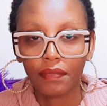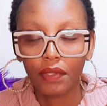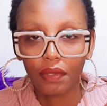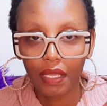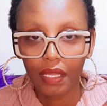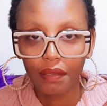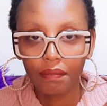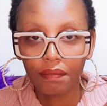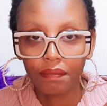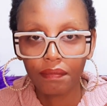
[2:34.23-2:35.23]
Okay?
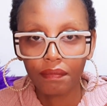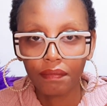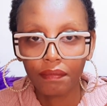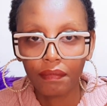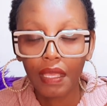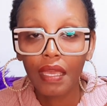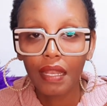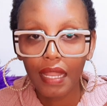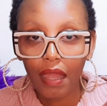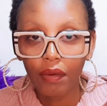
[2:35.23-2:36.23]

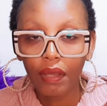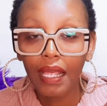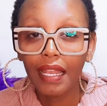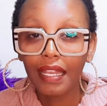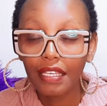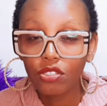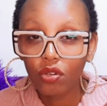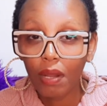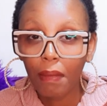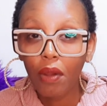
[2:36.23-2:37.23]
Now, let's talk
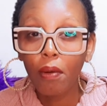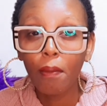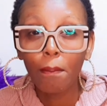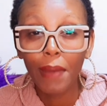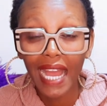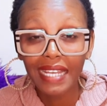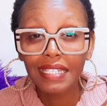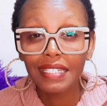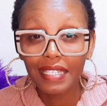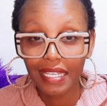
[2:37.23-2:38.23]
about bad
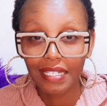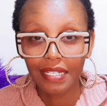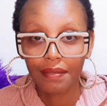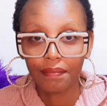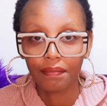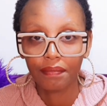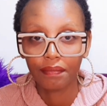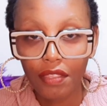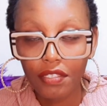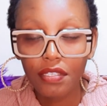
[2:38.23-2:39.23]
debt.
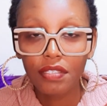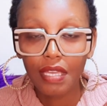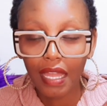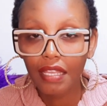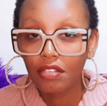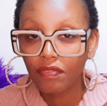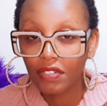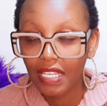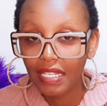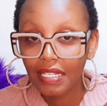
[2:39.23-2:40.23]
This is the kind of
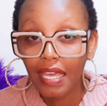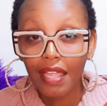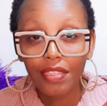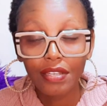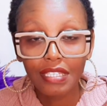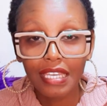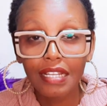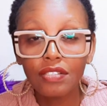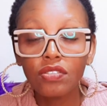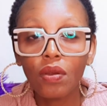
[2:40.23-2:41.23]
debt that
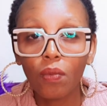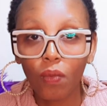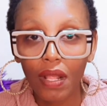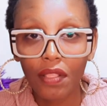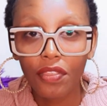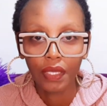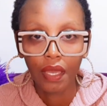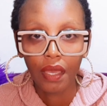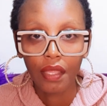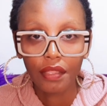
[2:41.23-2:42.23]
kills wealth.
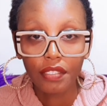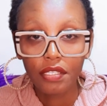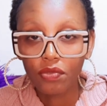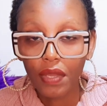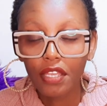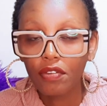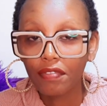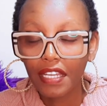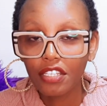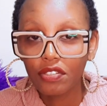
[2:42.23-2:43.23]
This is where you
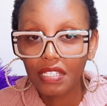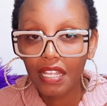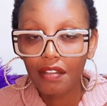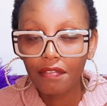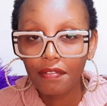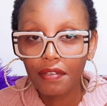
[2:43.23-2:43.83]
find yourself